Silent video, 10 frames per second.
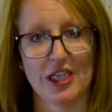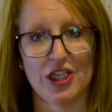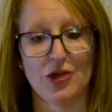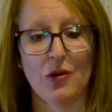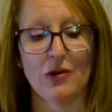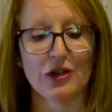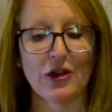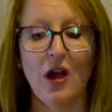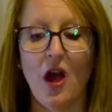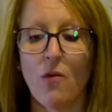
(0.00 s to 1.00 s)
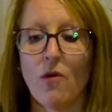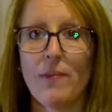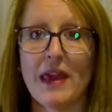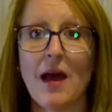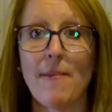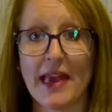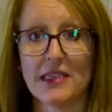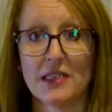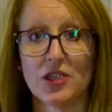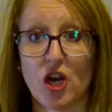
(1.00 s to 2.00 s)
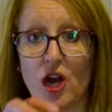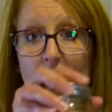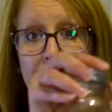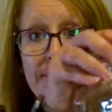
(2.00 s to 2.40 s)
tissue holder will be a mason jar.